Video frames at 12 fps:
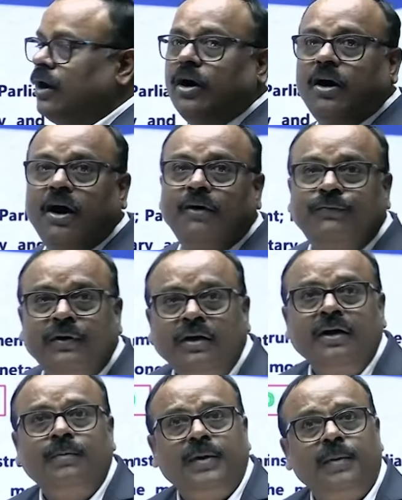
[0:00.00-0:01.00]

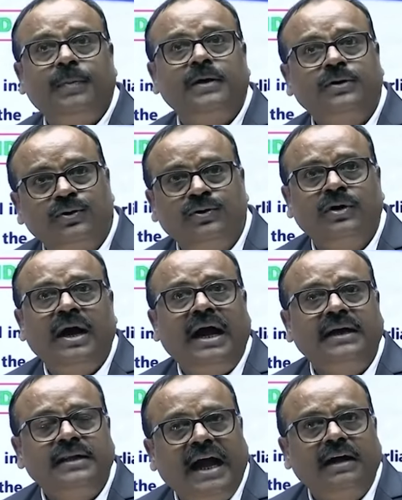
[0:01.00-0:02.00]
of paper 2,
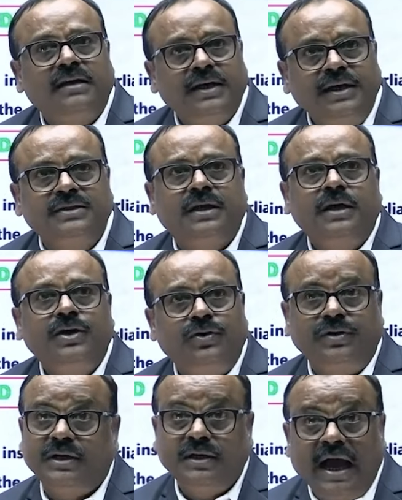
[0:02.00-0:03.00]
and that is
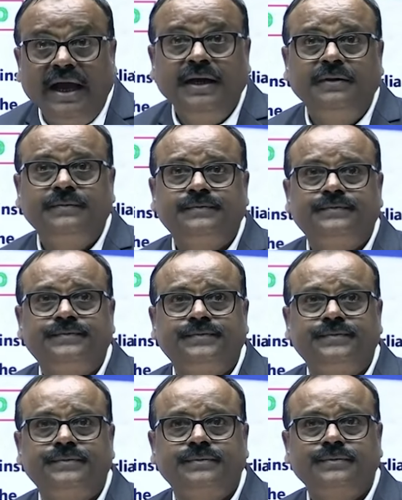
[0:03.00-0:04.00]
unit 9.
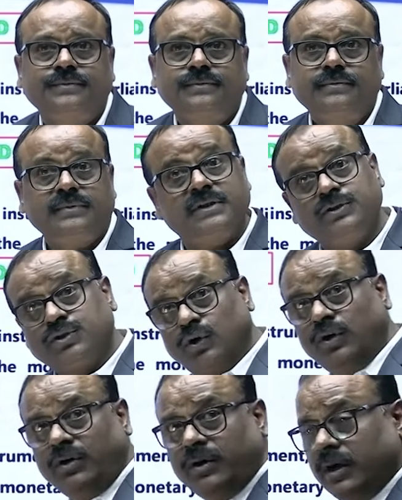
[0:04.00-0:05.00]

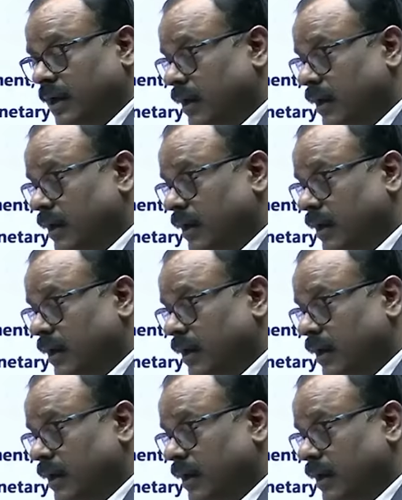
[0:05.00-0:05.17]
So